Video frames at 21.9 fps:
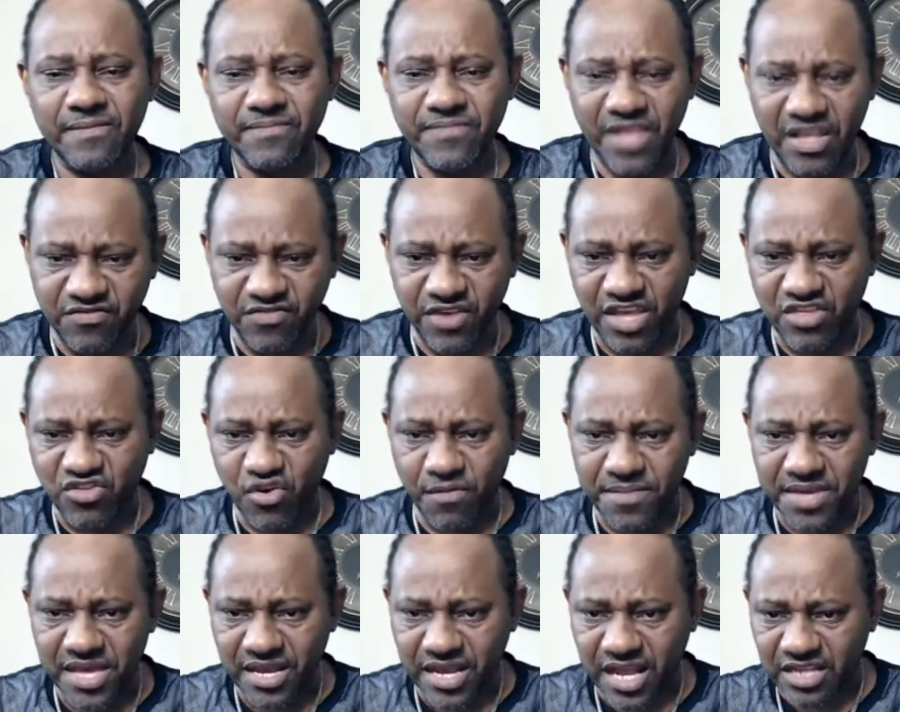That's why
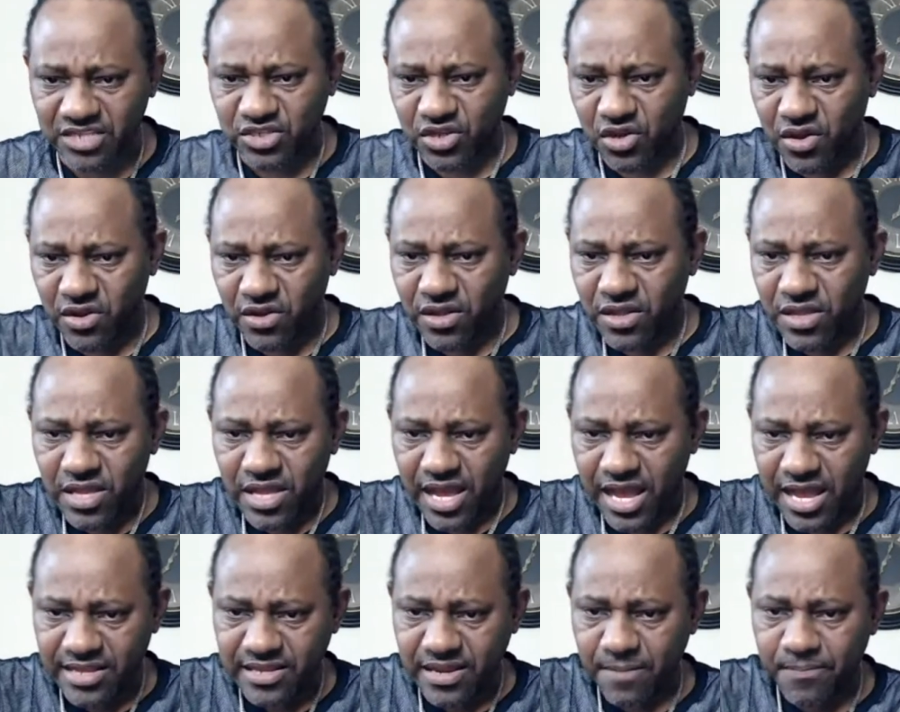Jamaica so
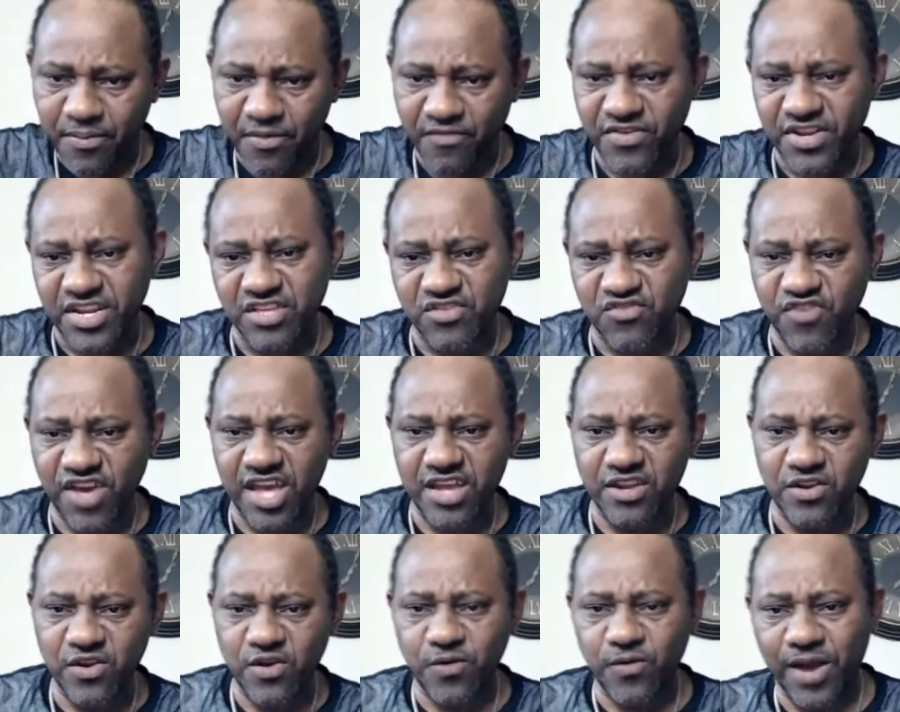underprivileged
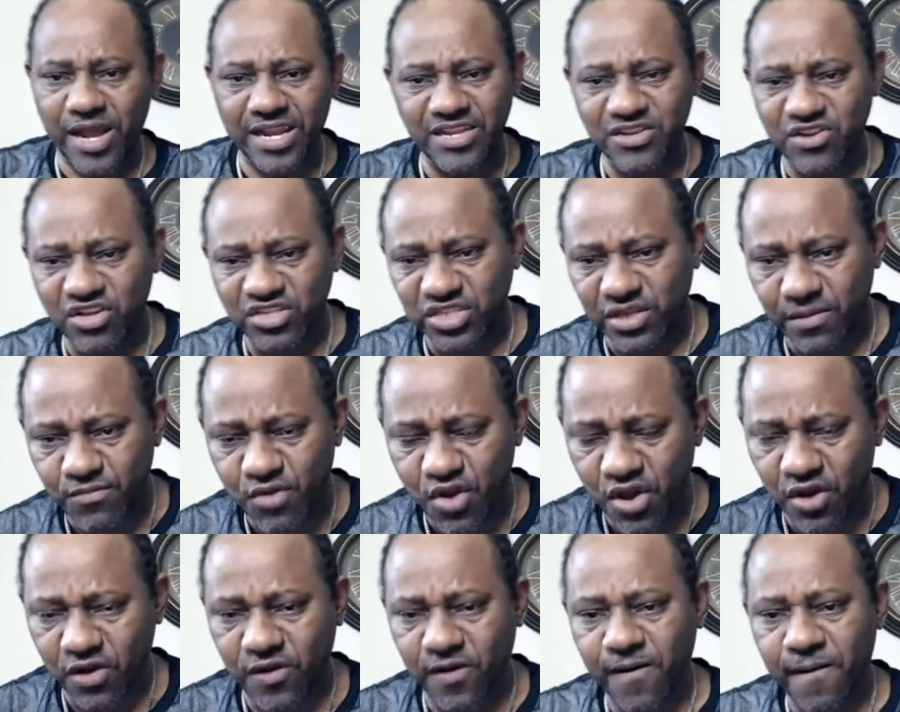right now. And it not so
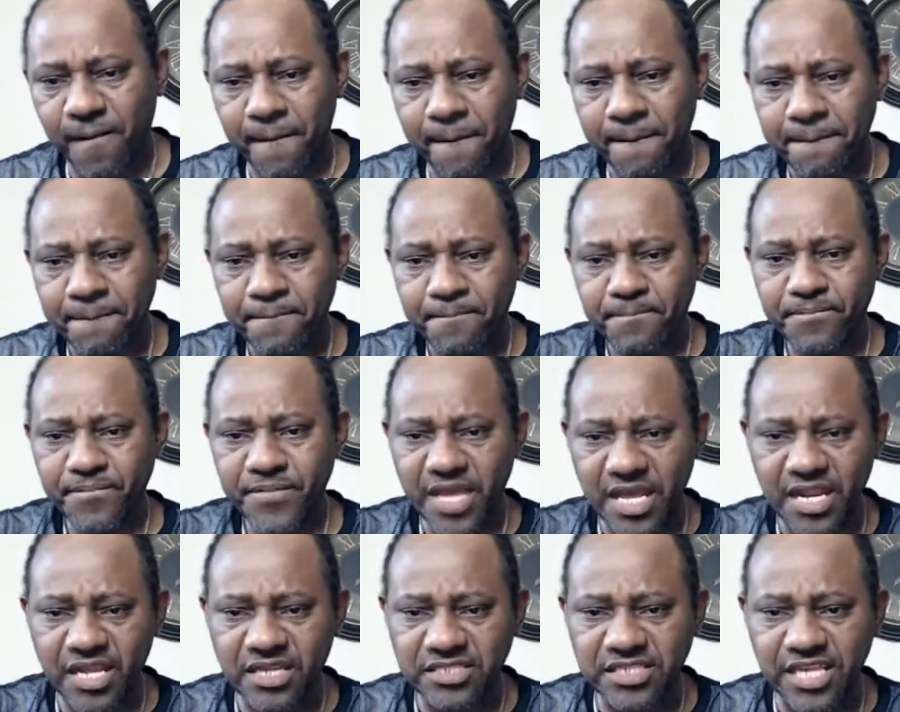broke.
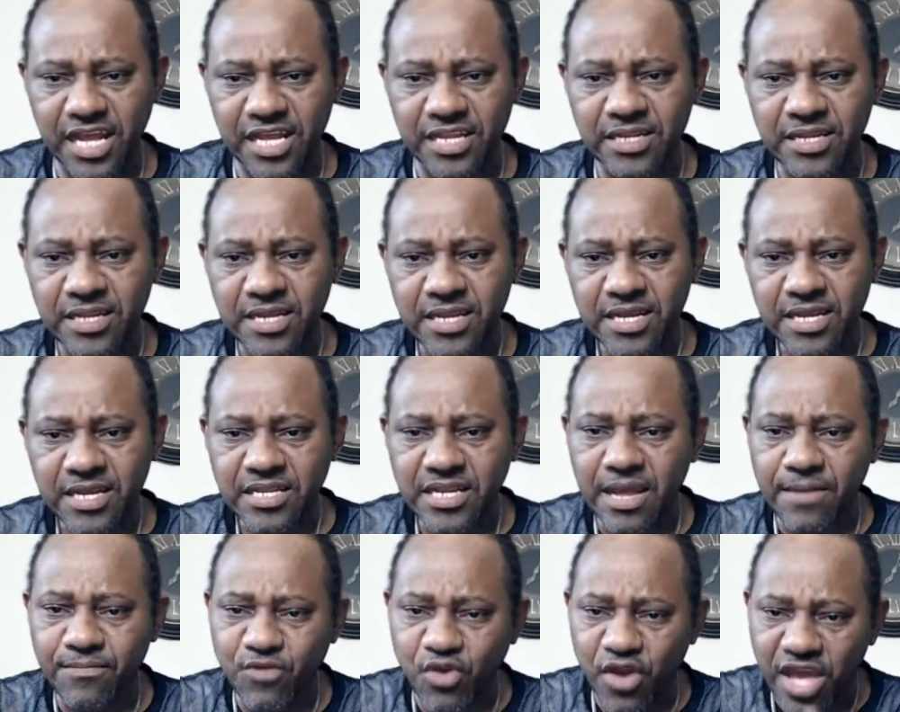You understand?
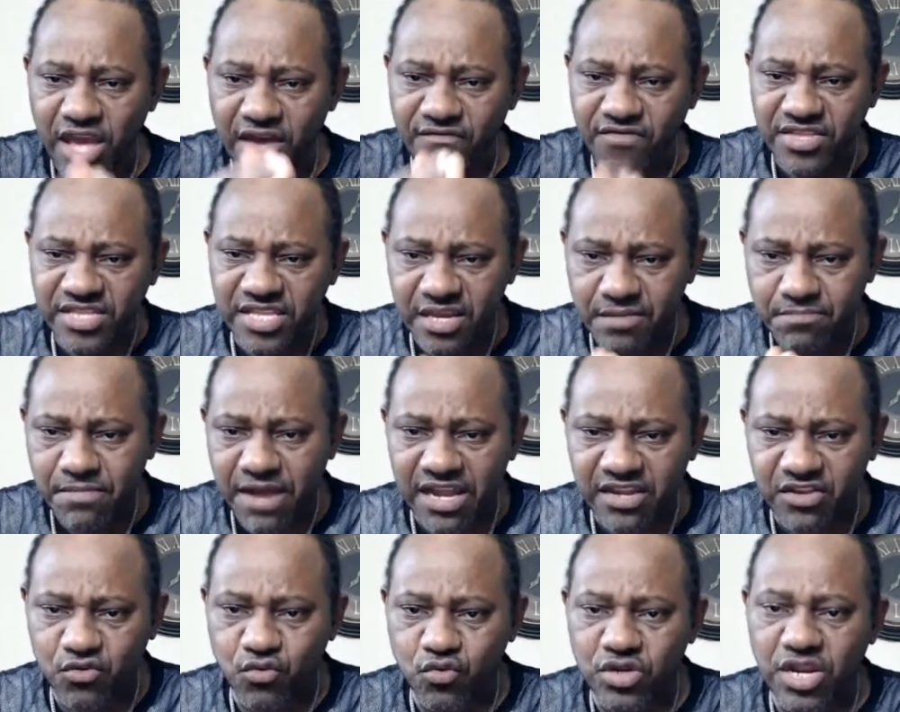Them do everything
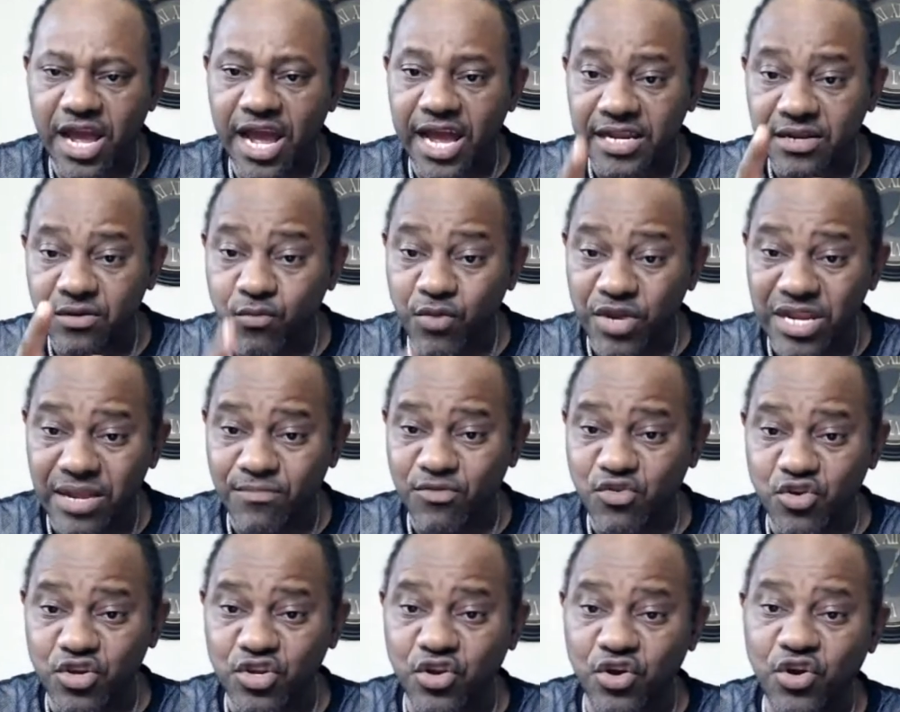bandoodle. And what them
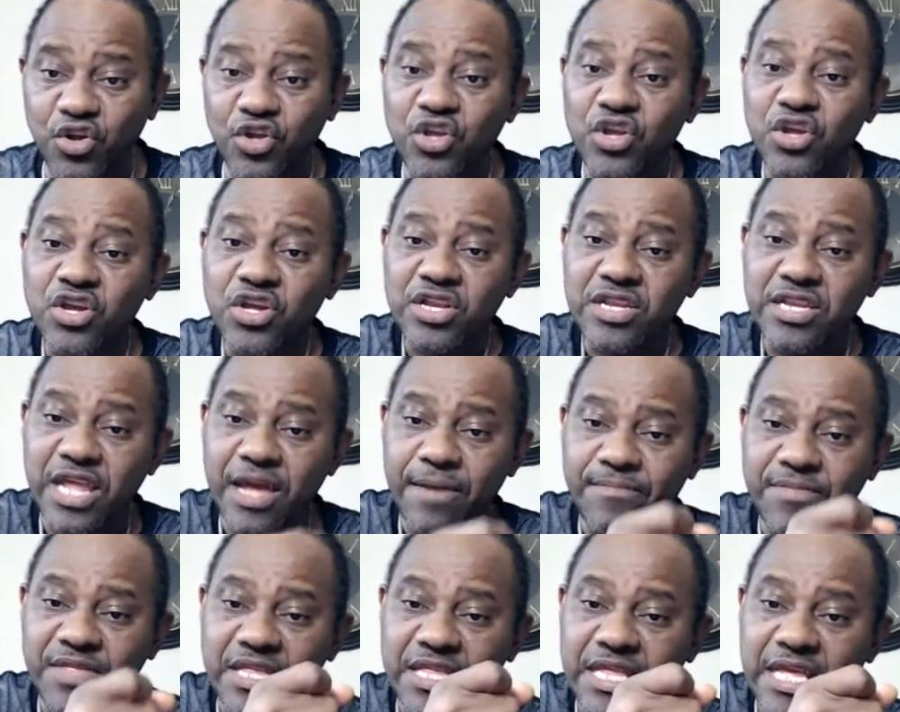do, you know,
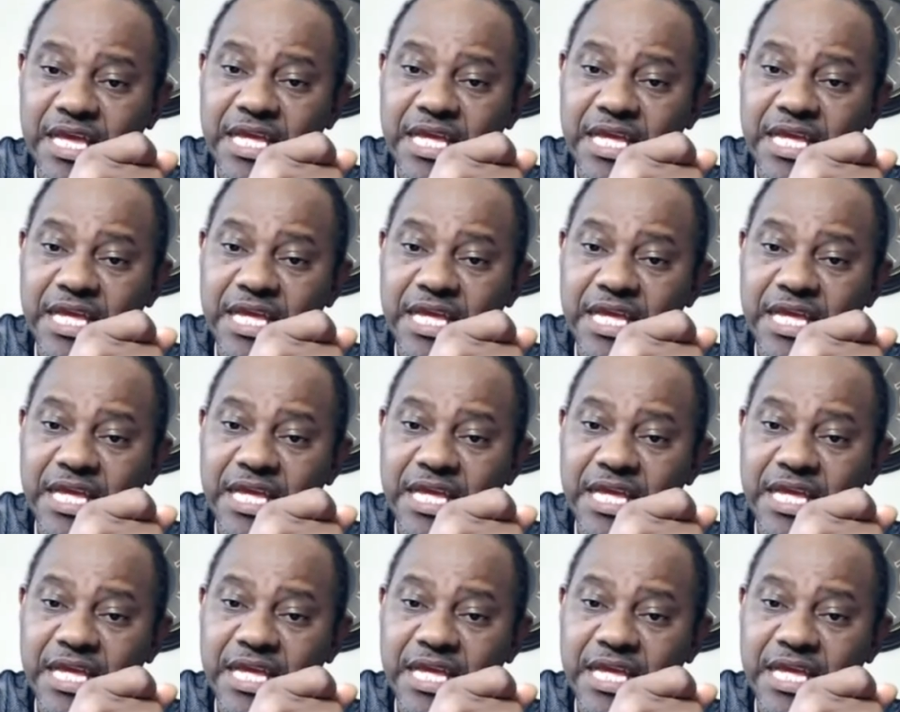them